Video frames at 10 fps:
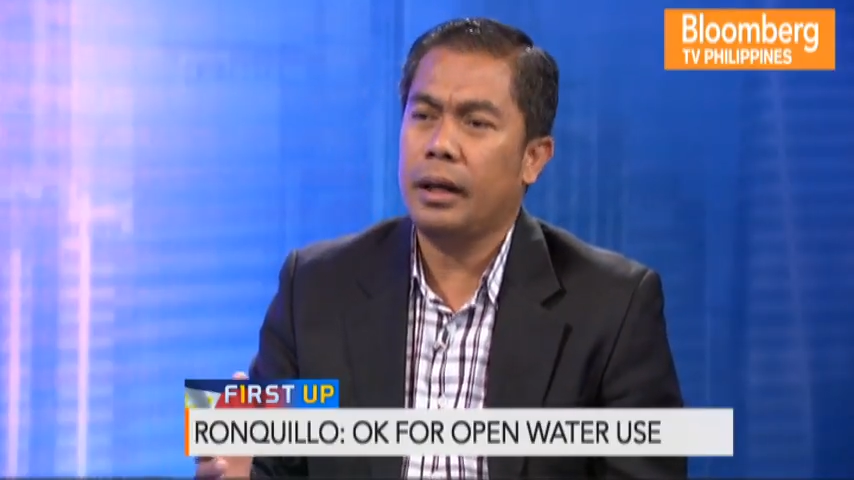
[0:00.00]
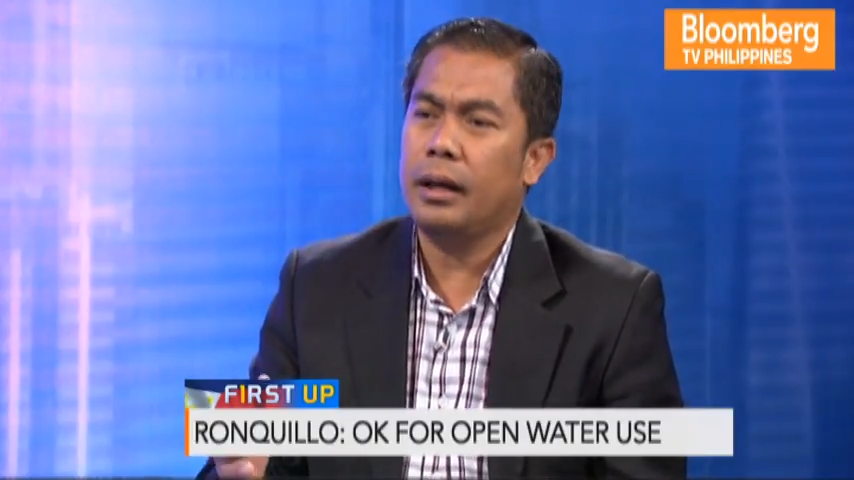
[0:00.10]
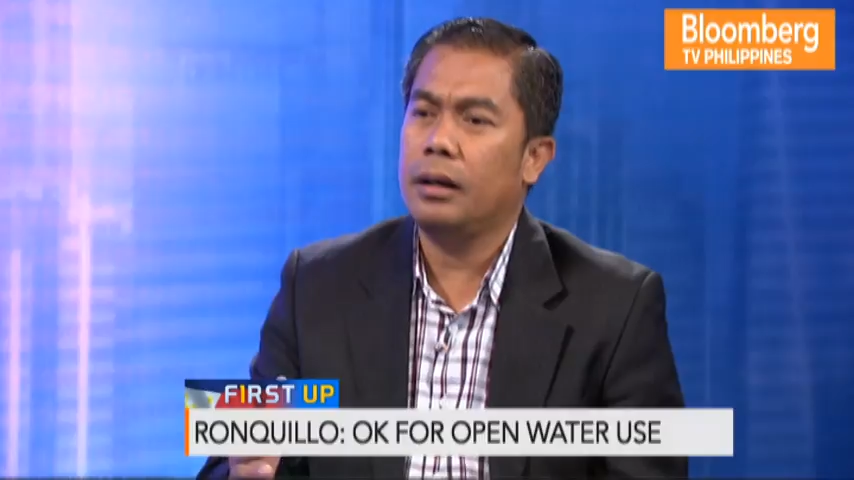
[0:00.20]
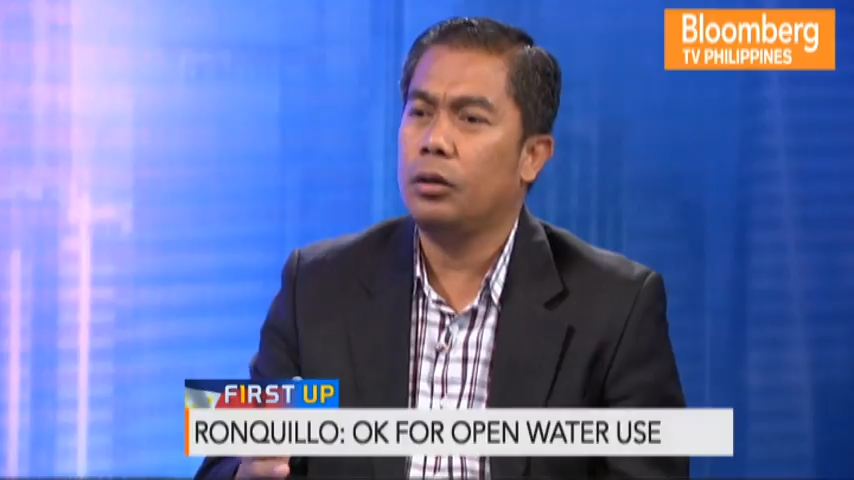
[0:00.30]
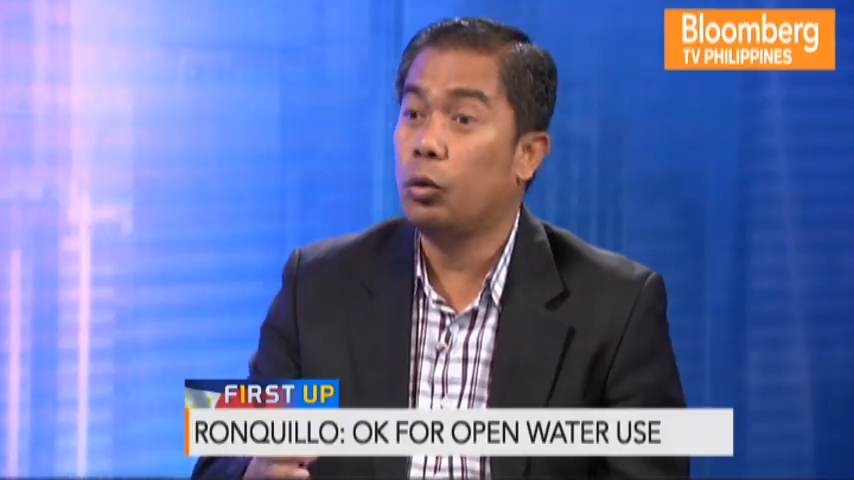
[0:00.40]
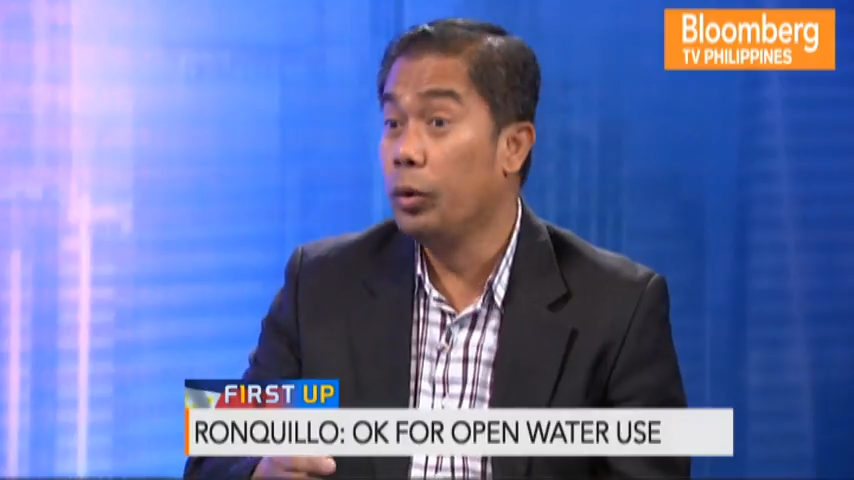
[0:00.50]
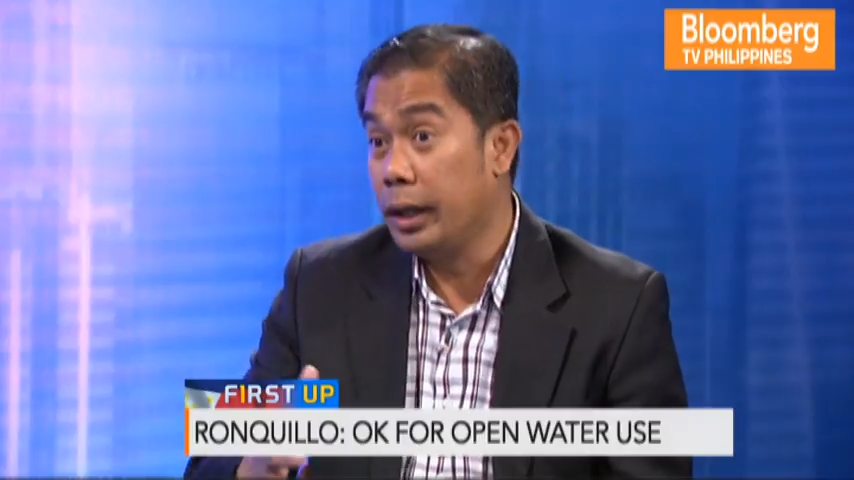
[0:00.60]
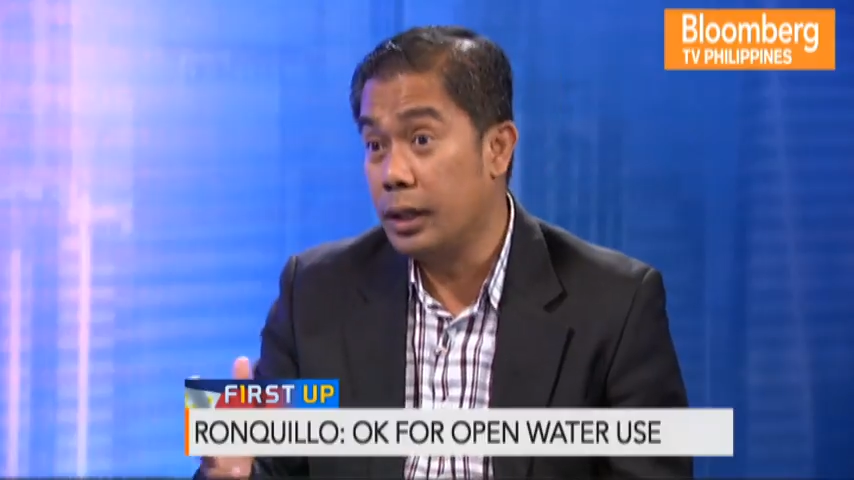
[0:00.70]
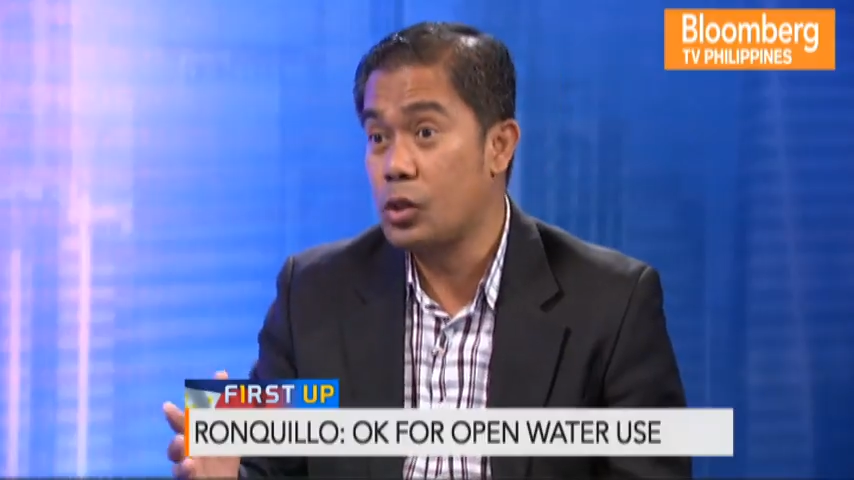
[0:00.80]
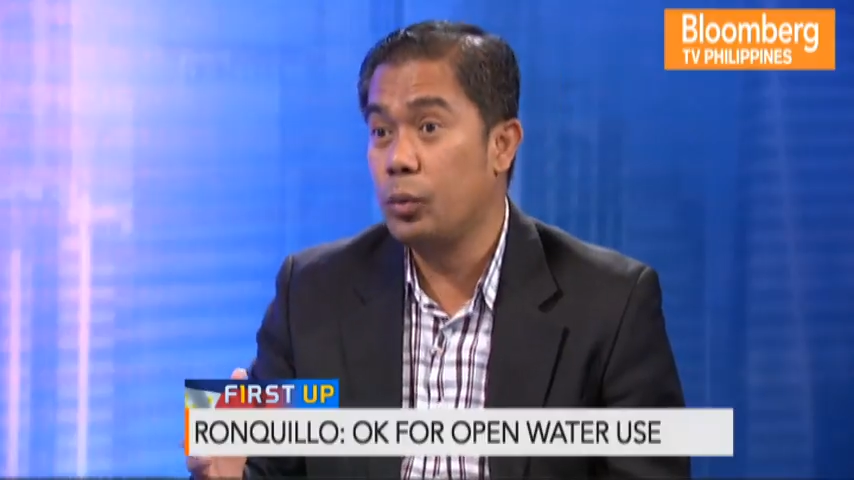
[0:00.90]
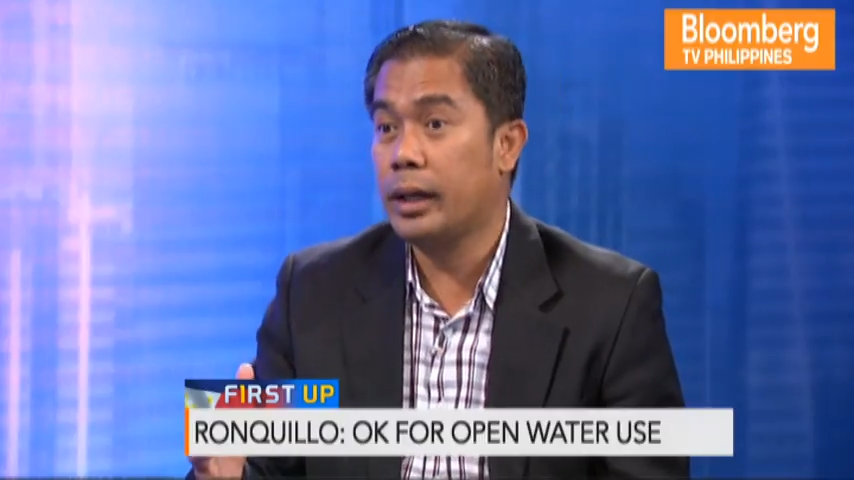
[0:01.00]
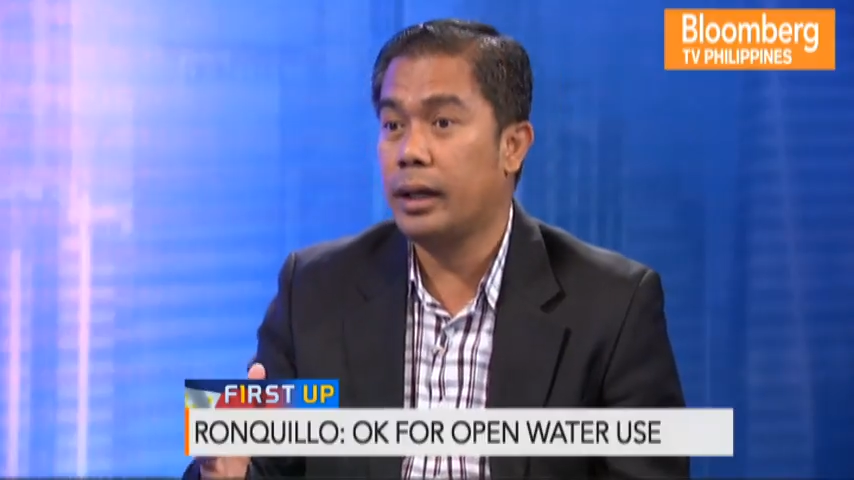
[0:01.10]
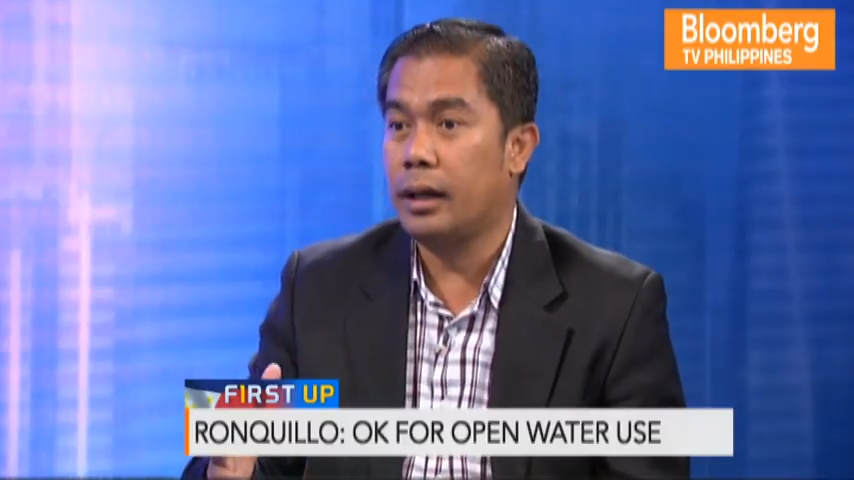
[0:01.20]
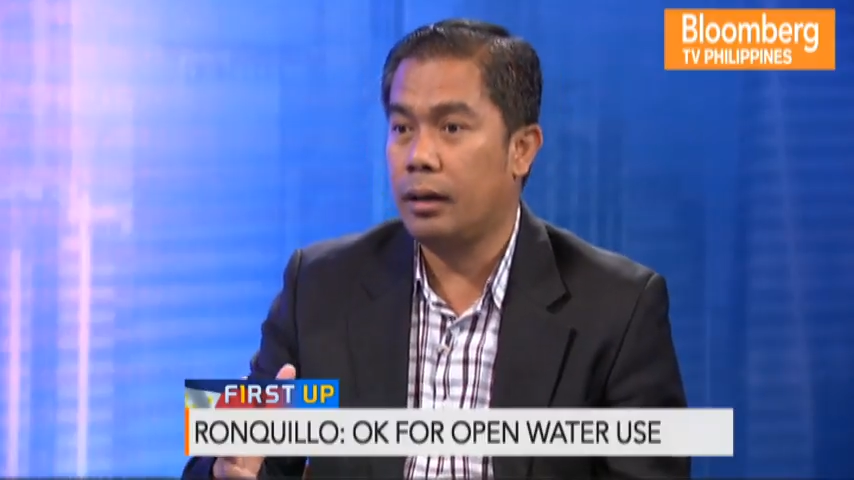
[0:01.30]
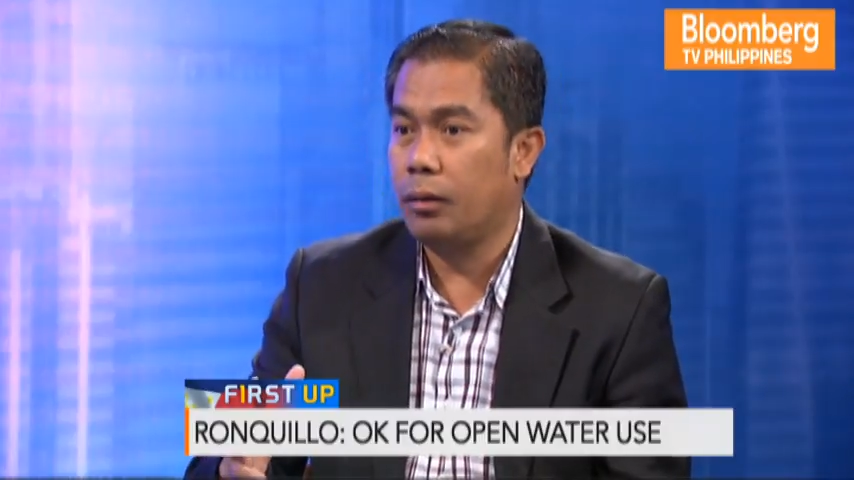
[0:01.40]
in two years we
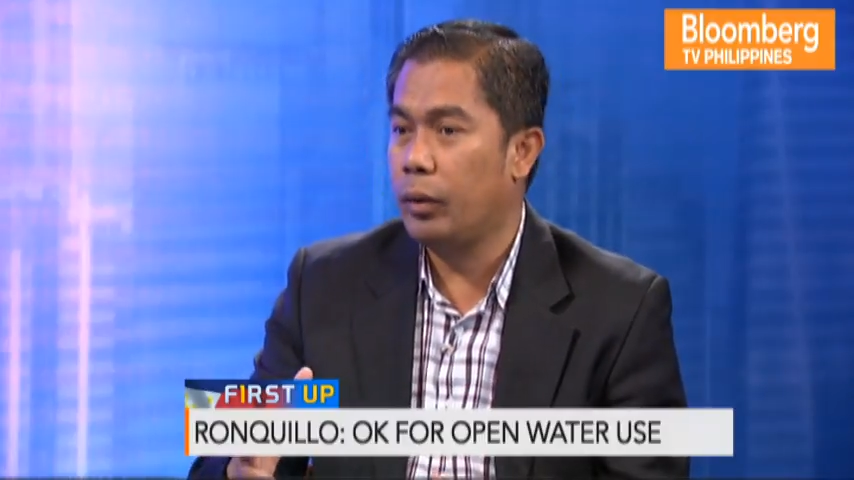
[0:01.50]
can